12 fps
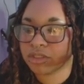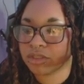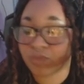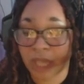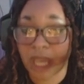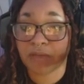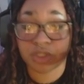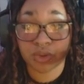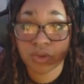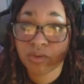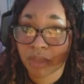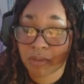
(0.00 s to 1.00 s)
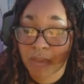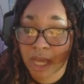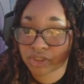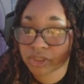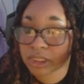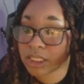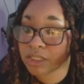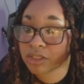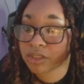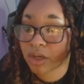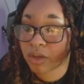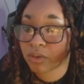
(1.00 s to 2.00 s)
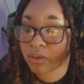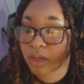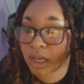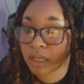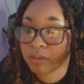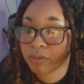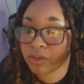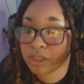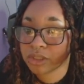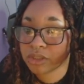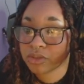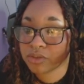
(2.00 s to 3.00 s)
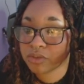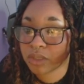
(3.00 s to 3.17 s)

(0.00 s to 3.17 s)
We have 2 of them actually, so I am going to